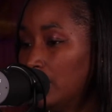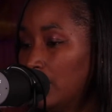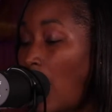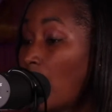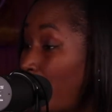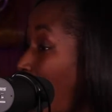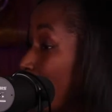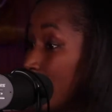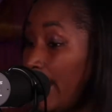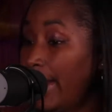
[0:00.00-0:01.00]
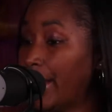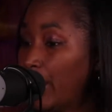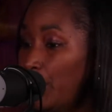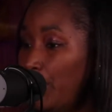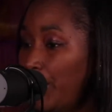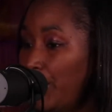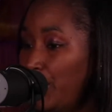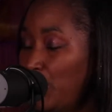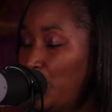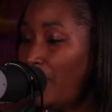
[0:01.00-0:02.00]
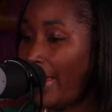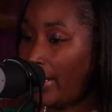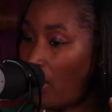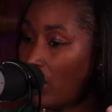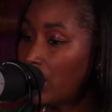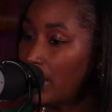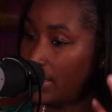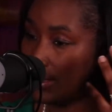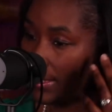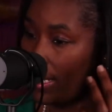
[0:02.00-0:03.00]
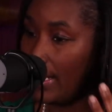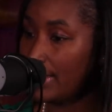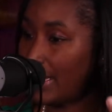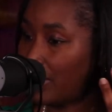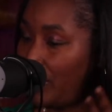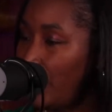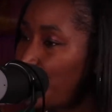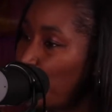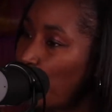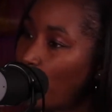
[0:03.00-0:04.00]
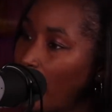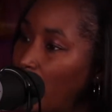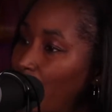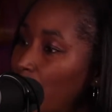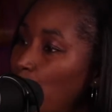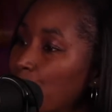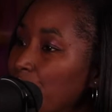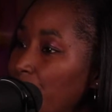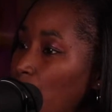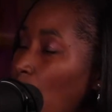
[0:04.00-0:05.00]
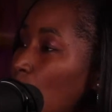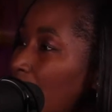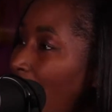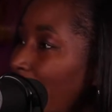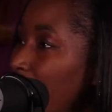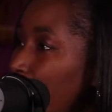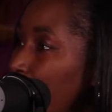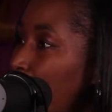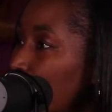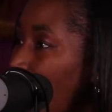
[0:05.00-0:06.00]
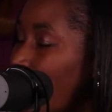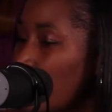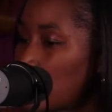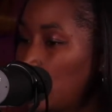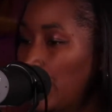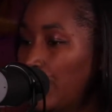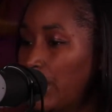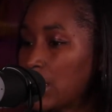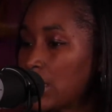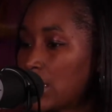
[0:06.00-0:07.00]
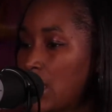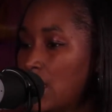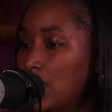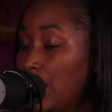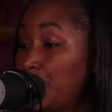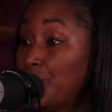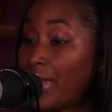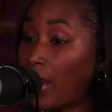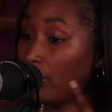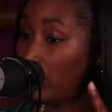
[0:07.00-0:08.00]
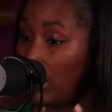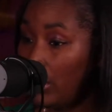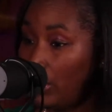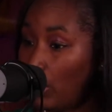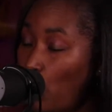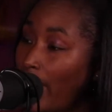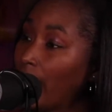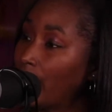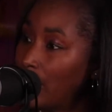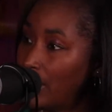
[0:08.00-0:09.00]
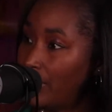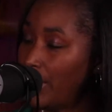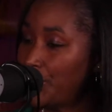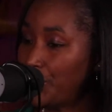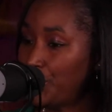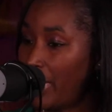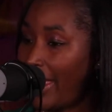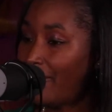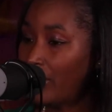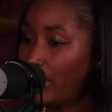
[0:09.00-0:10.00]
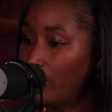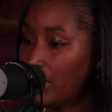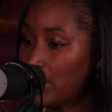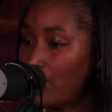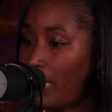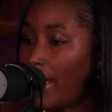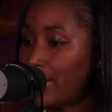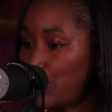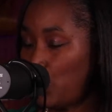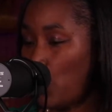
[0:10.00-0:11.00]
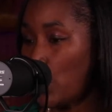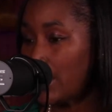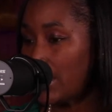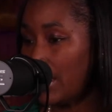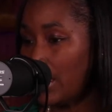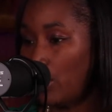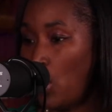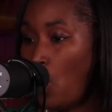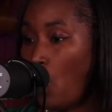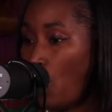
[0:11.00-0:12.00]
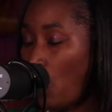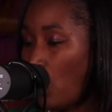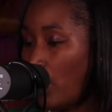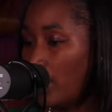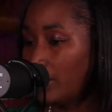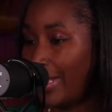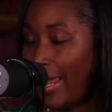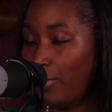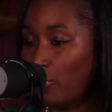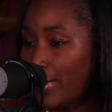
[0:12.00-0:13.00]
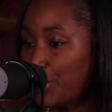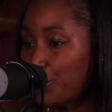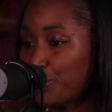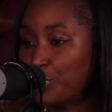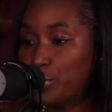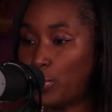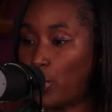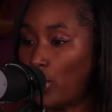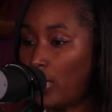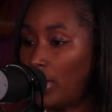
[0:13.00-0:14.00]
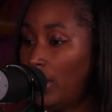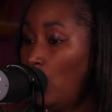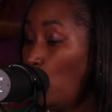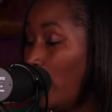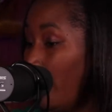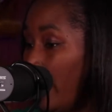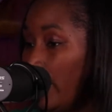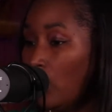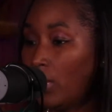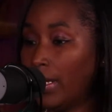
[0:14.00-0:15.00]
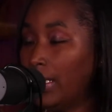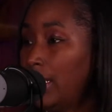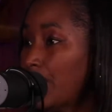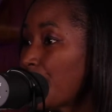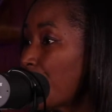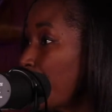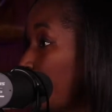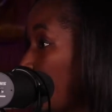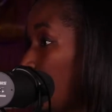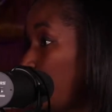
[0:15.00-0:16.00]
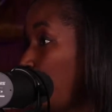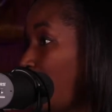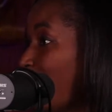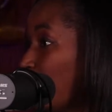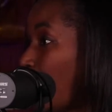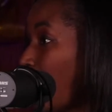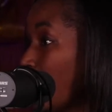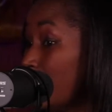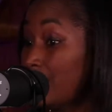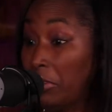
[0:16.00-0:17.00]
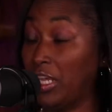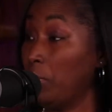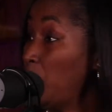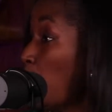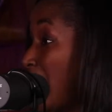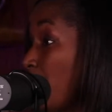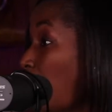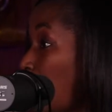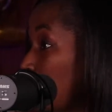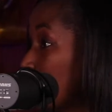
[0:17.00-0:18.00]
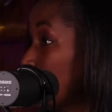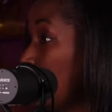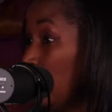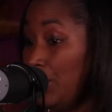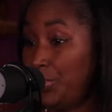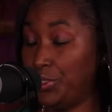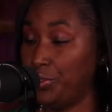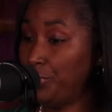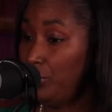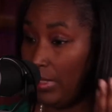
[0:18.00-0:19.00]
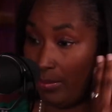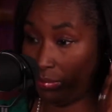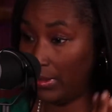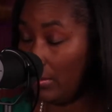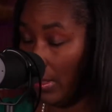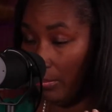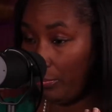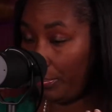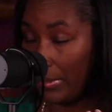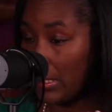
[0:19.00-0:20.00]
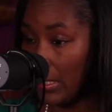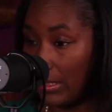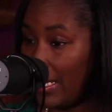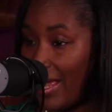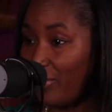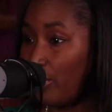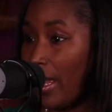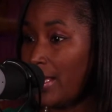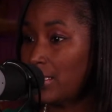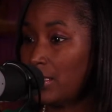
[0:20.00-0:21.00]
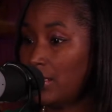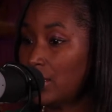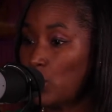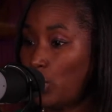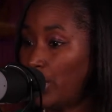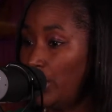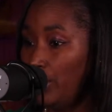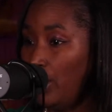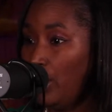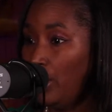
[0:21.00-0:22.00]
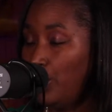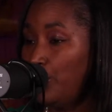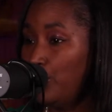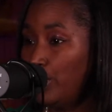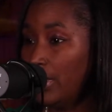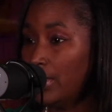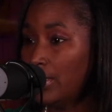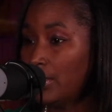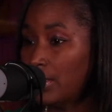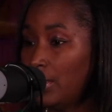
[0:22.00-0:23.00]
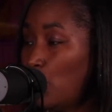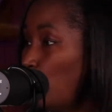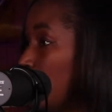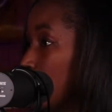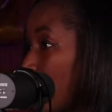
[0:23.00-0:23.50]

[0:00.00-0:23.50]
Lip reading: non-biased care, but you've had all of these things that have entered your brain over the course of your whole life and your whole life experience that you're not really aware of, that you have an implicit bias towards them or that racial group or women or any other thing that you could have a bias. It could be weight bias, that you implicitly have a bias against someone who is in the obese